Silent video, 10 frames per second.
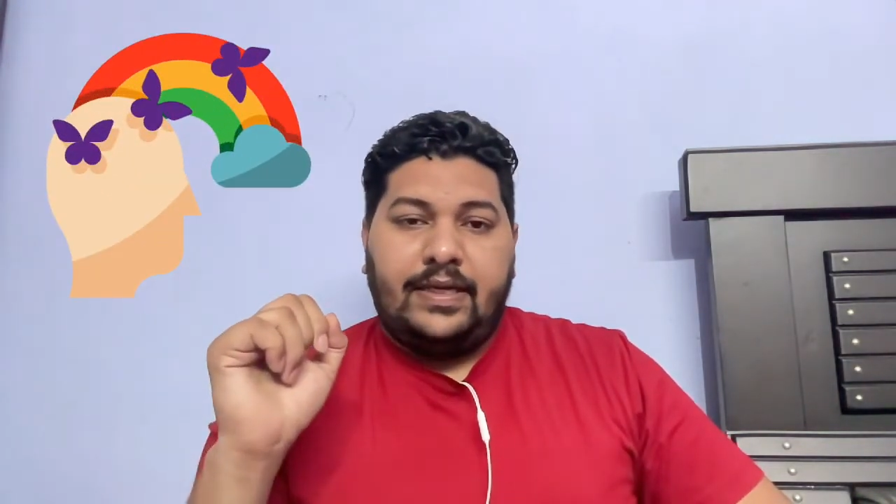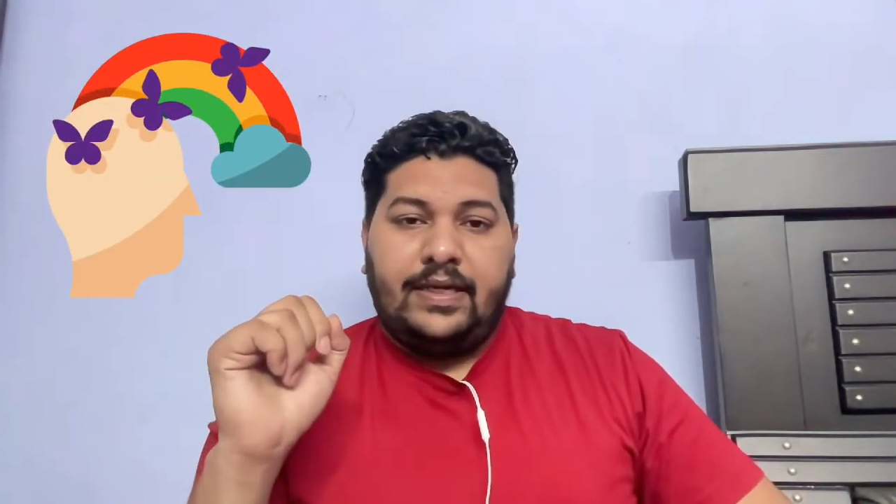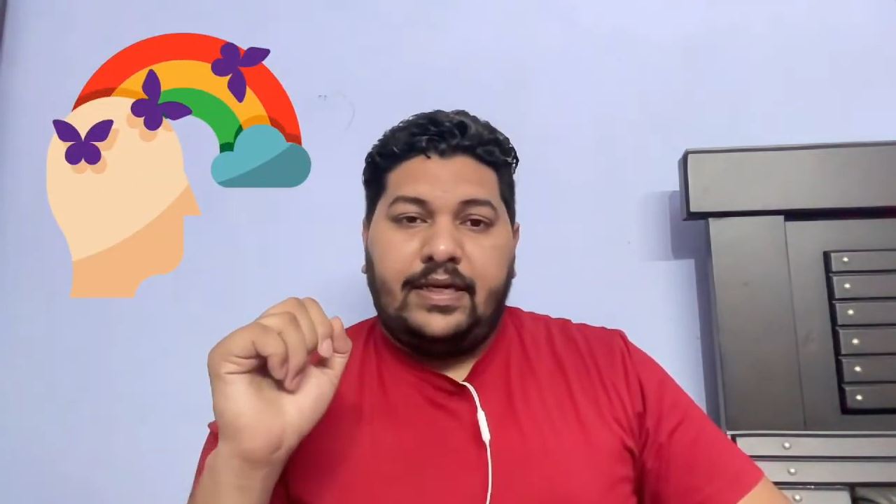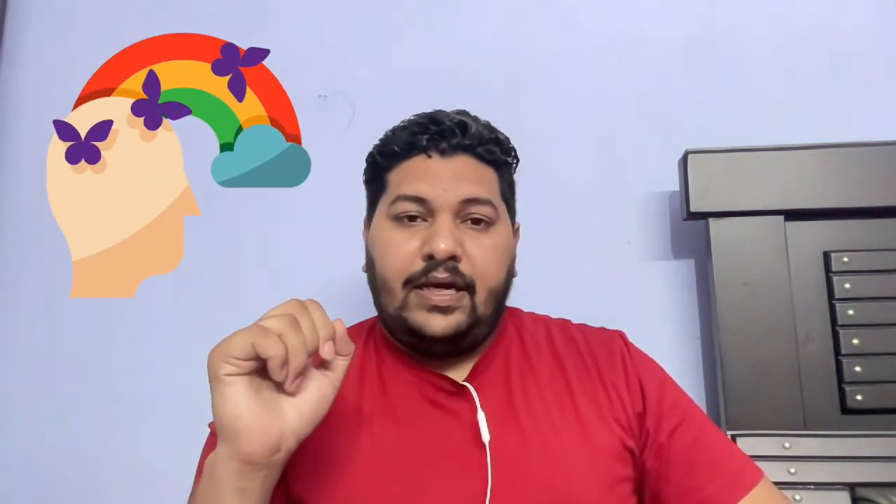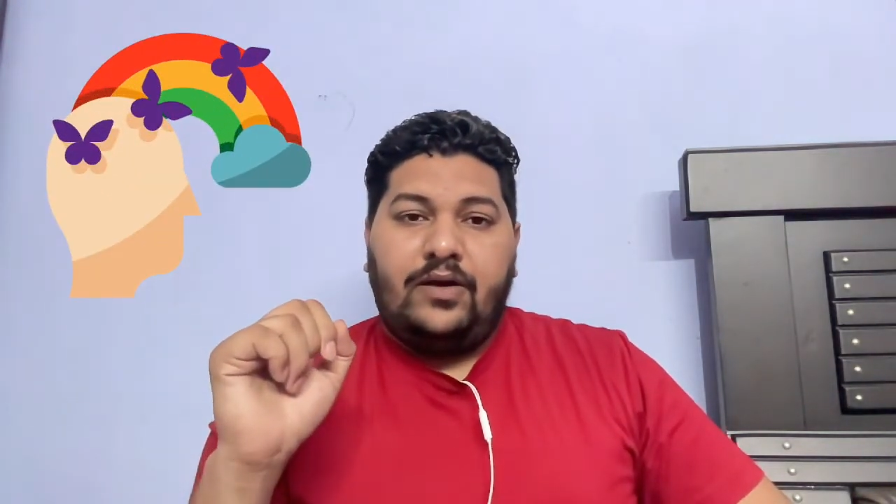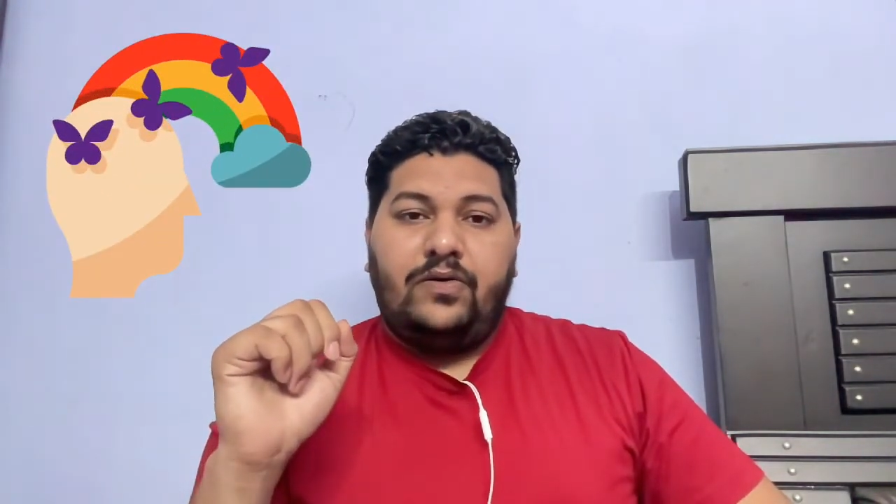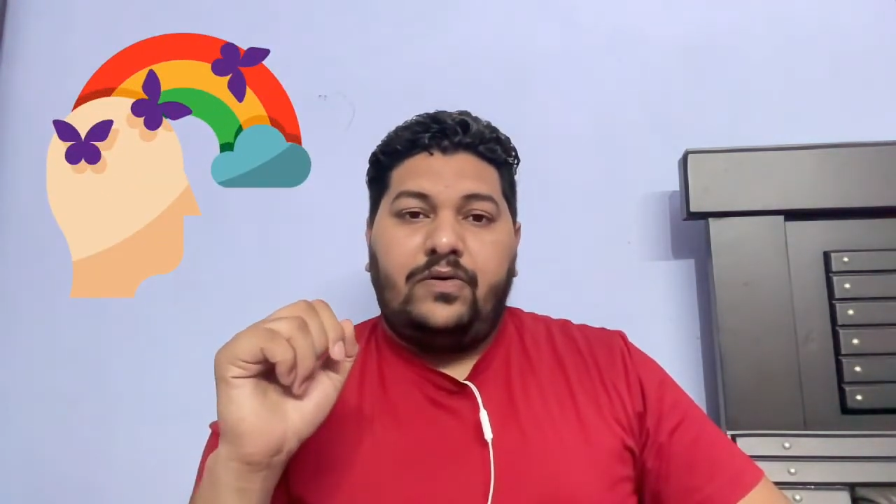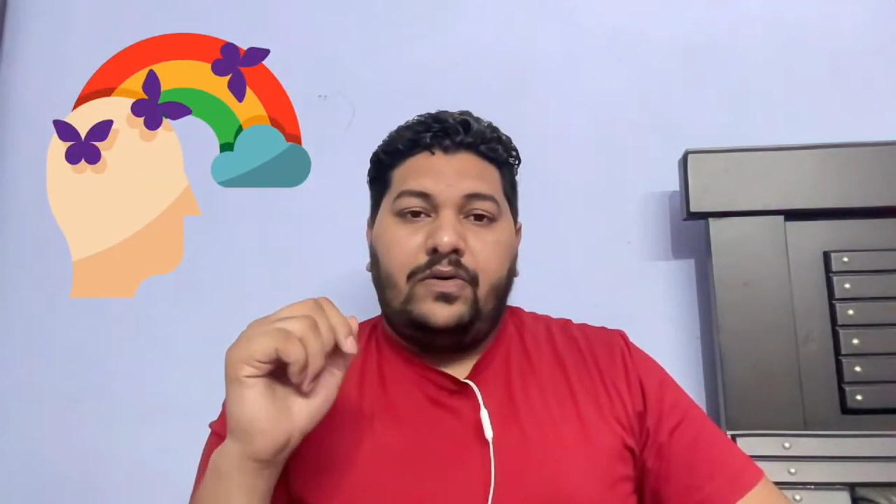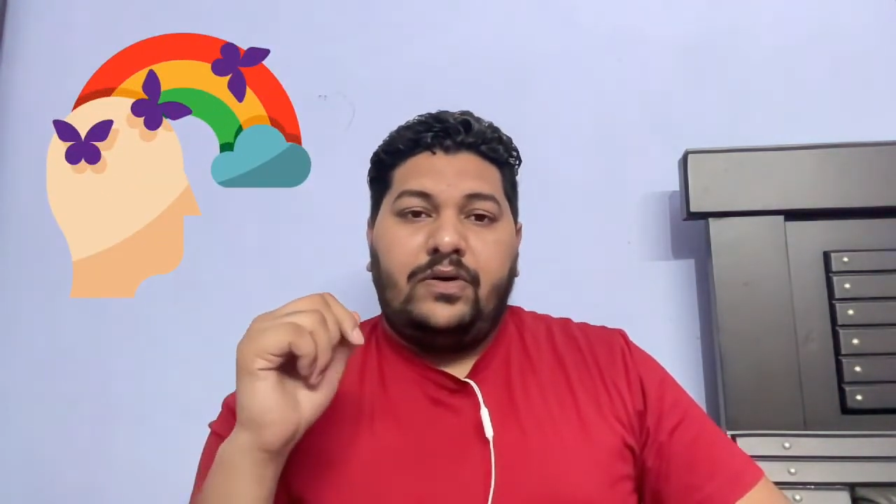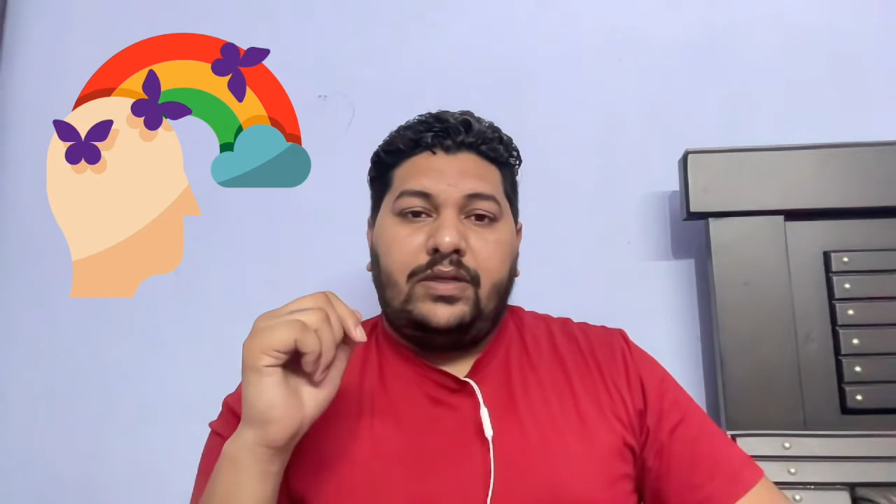
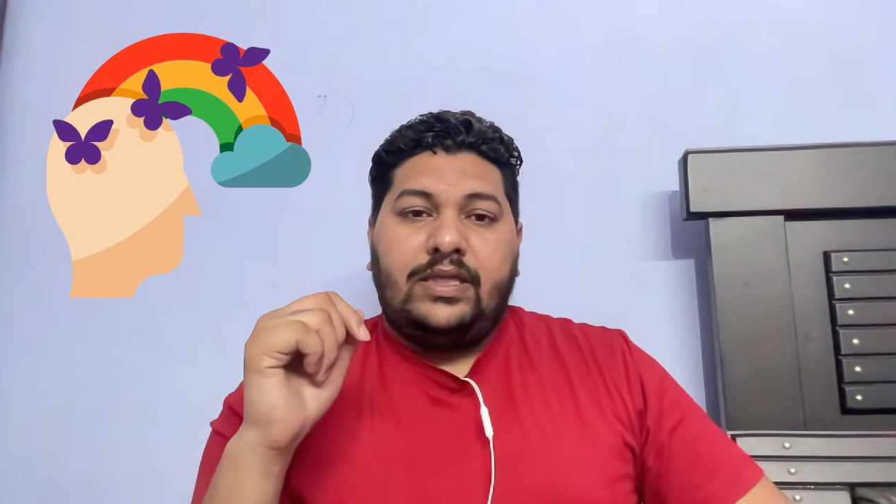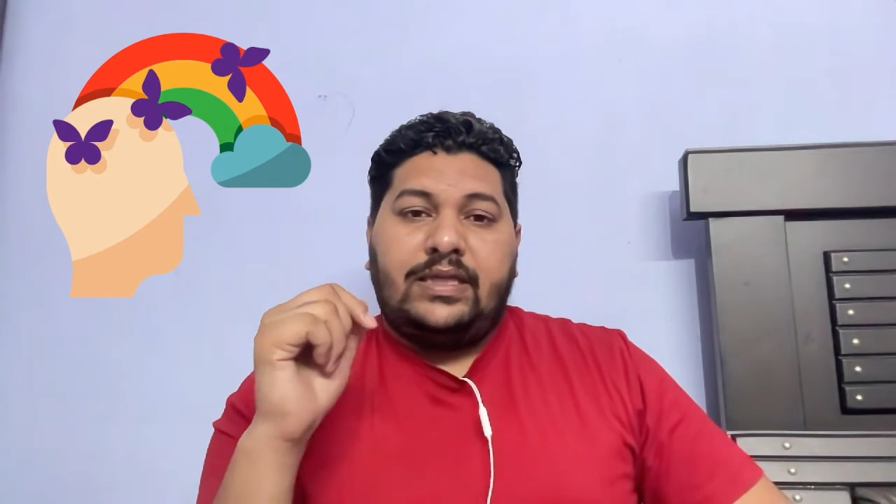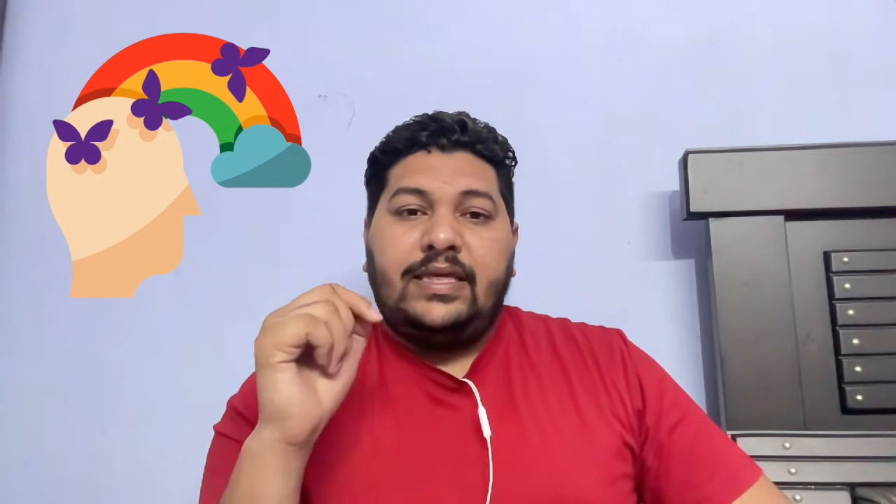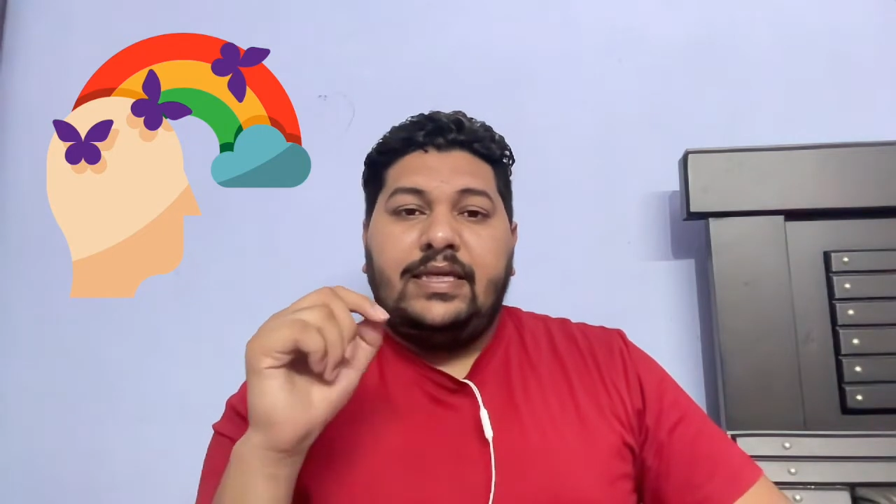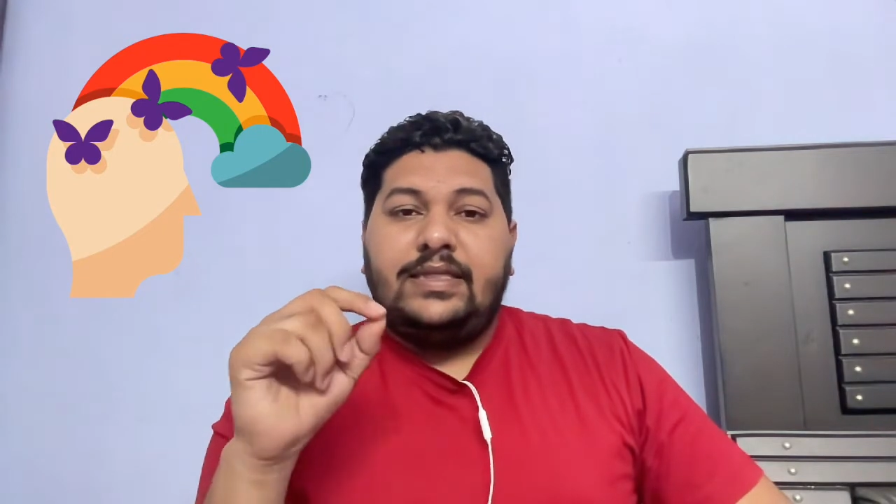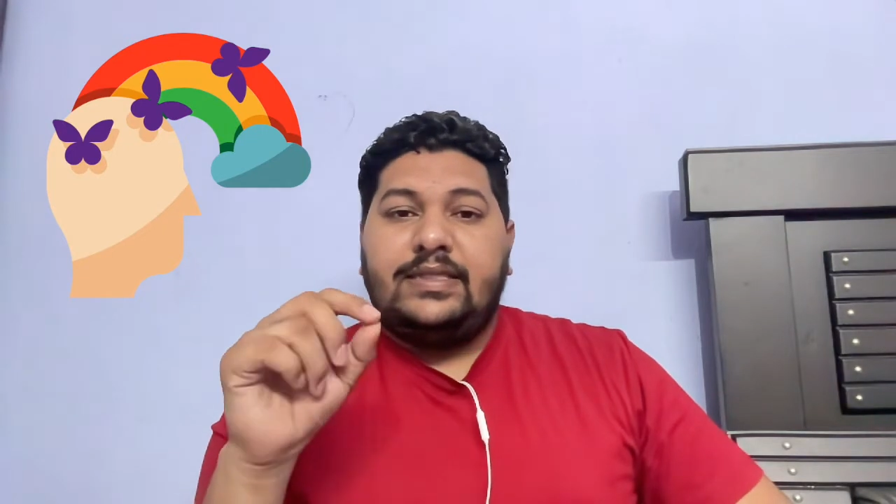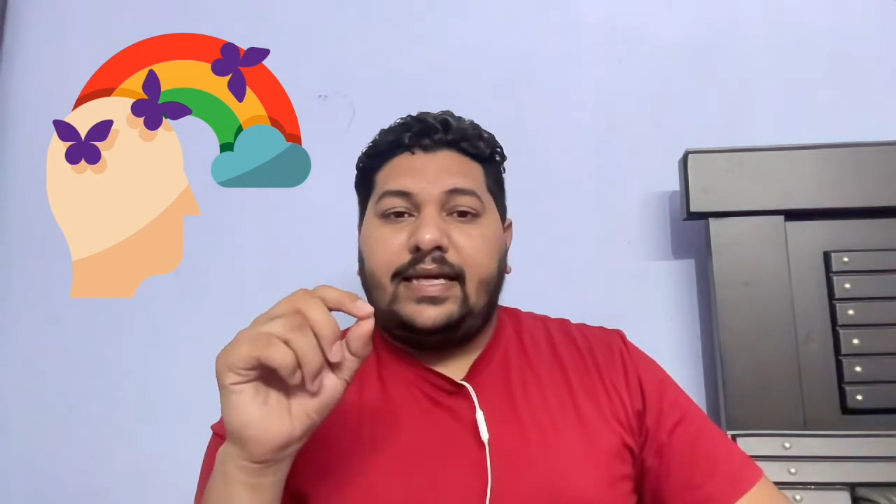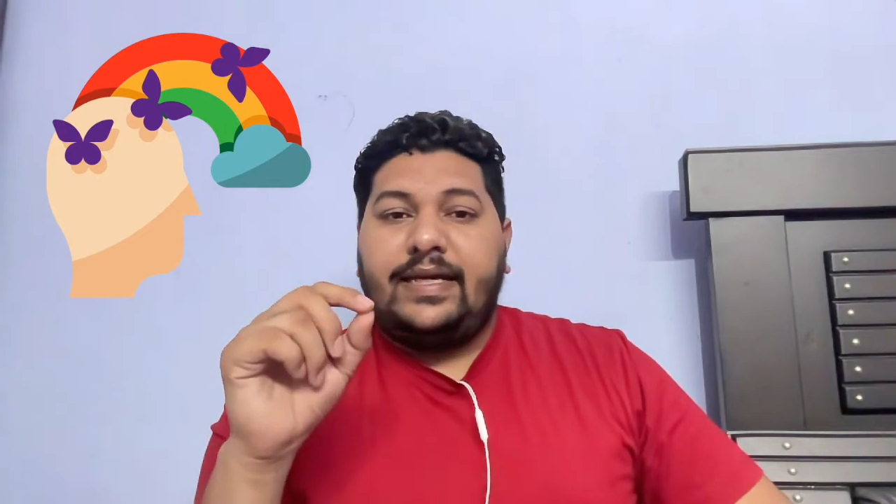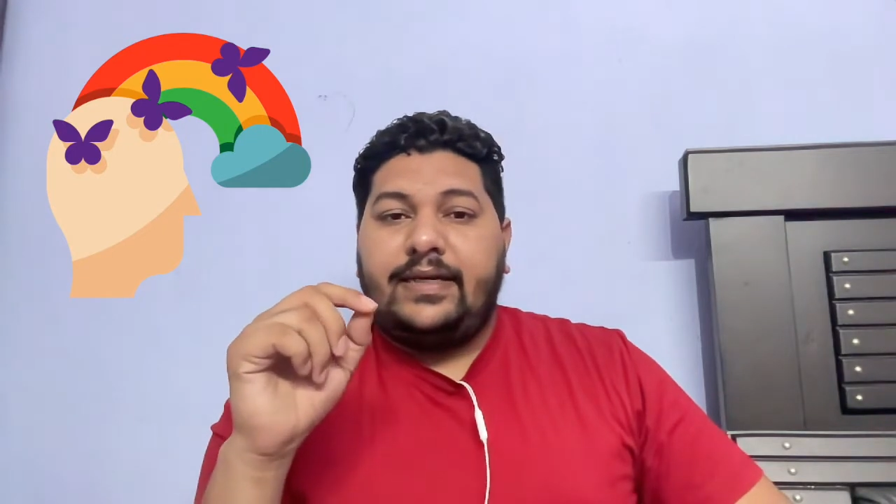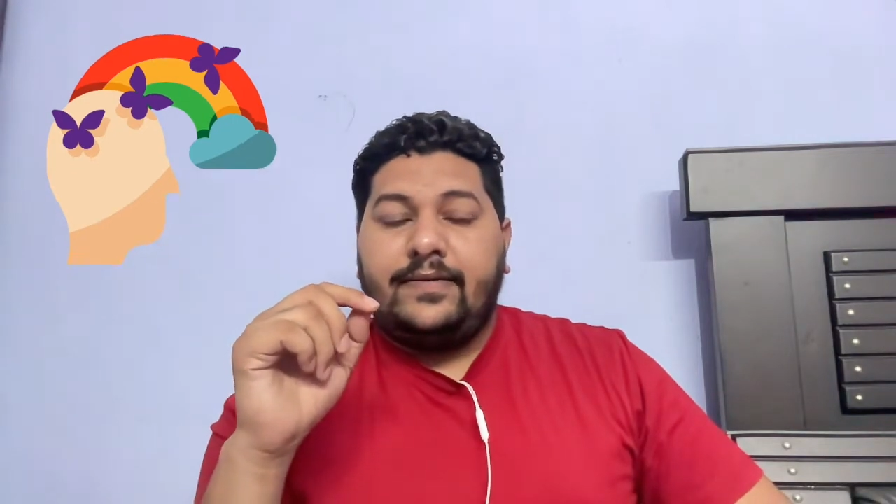Now the thing is
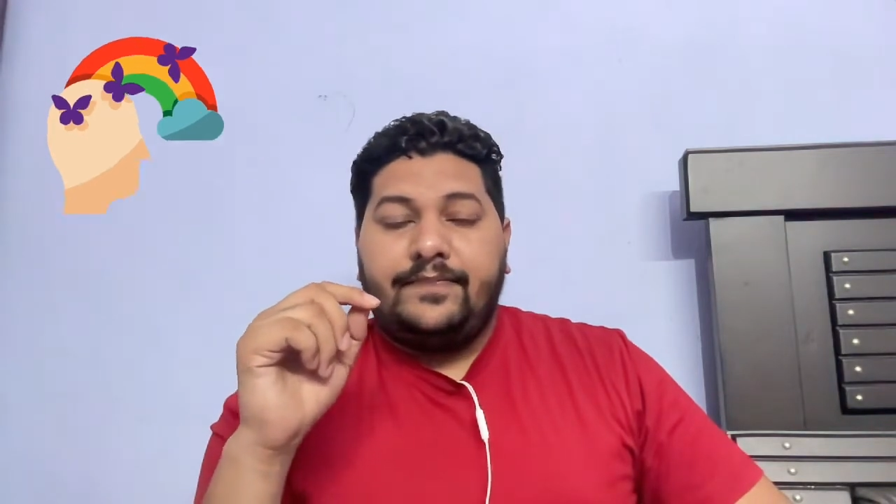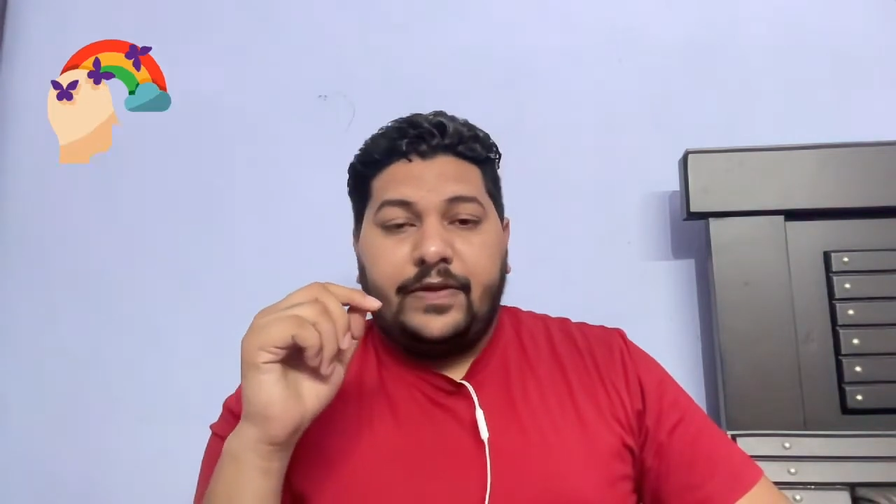that